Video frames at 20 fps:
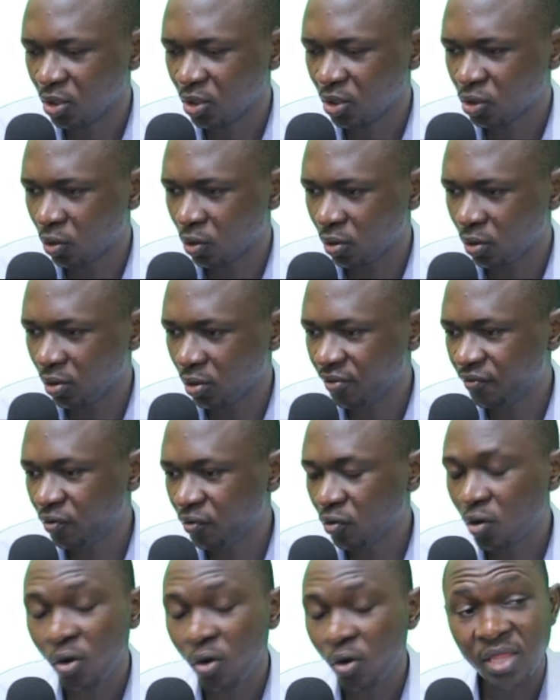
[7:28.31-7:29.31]
So if you
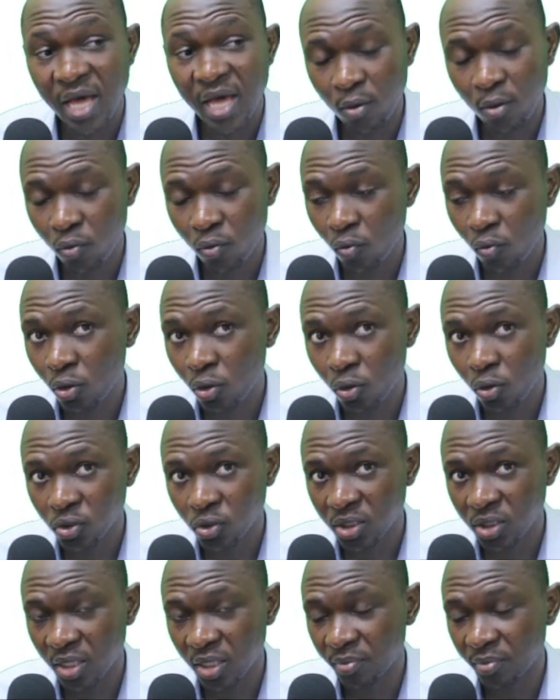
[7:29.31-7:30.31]
go with the accrual
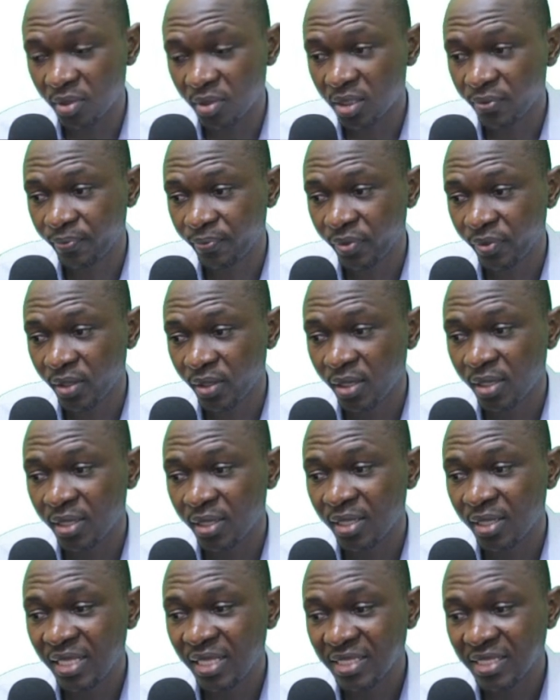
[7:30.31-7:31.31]
concept,
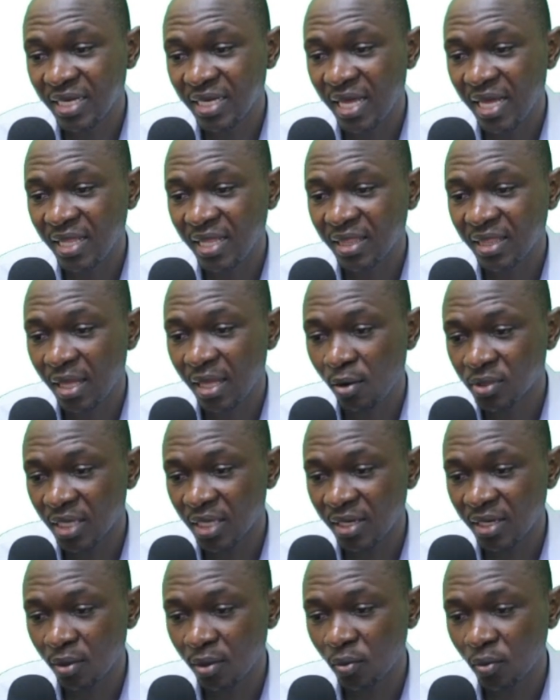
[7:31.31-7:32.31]
this
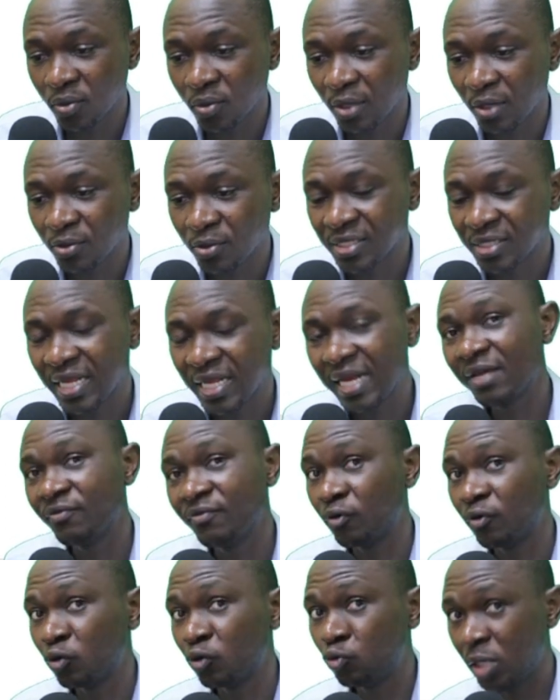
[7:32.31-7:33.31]
9,000 was outstanding
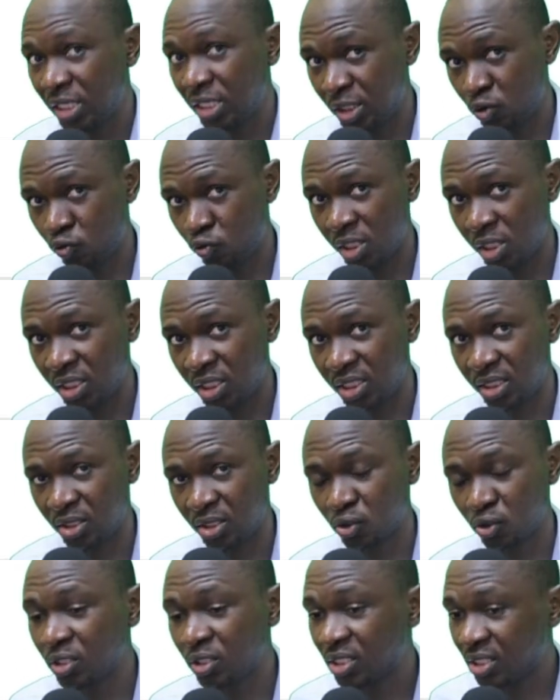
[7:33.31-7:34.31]
for 2020.
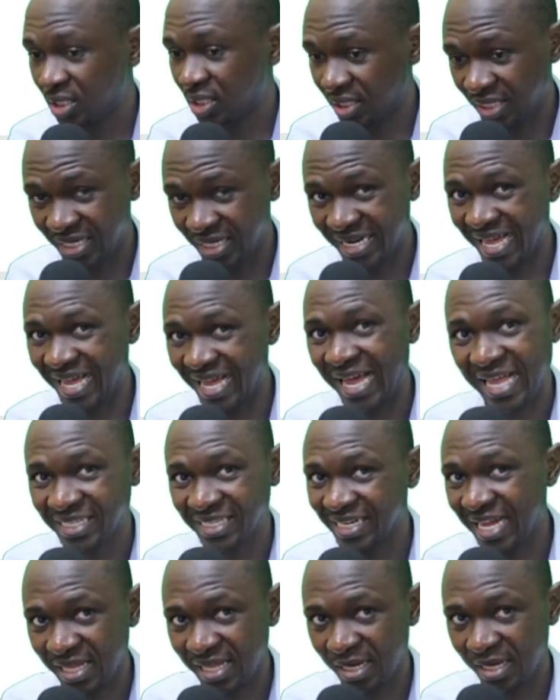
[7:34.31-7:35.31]
So that has
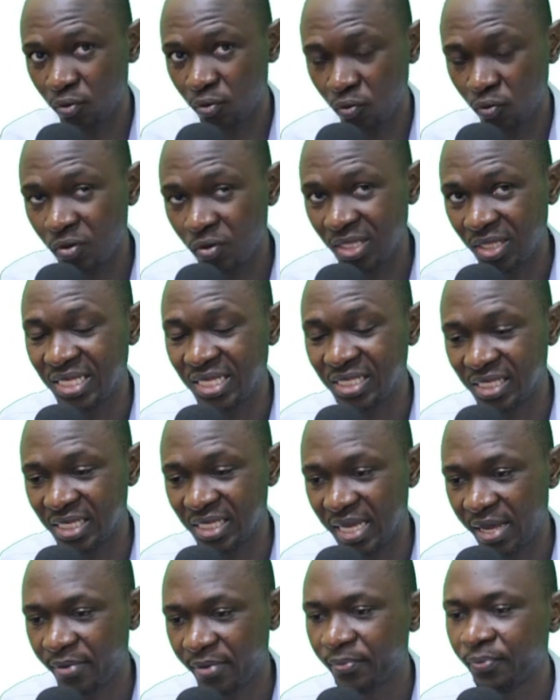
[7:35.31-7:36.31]
nothing to do with this year.